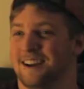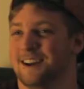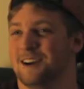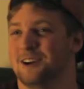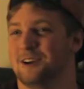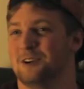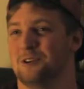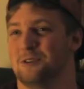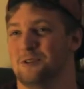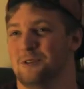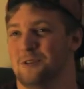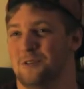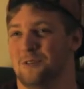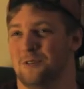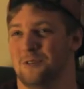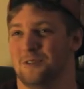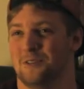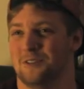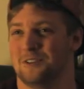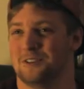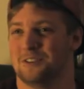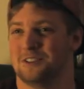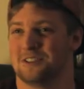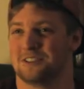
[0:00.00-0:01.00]
who
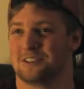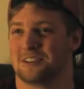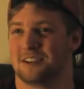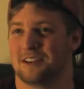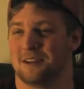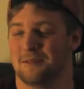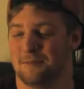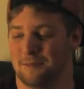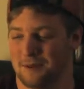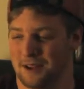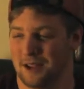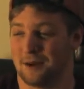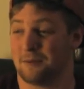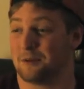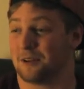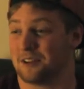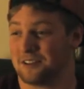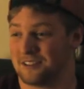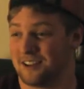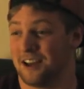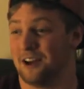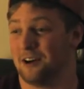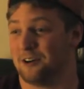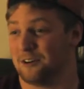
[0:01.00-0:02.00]
just can be able to
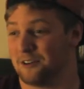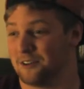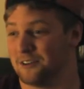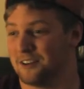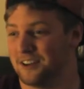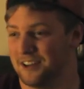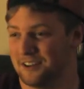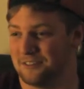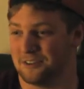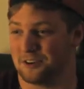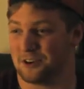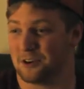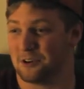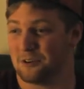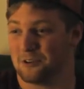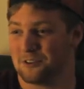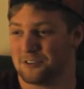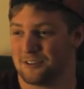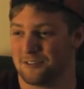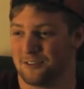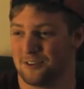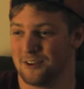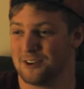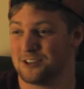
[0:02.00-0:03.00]
tell if a girl is
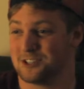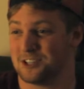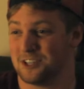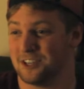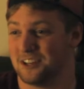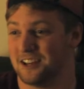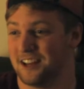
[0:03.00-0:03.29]
a virgin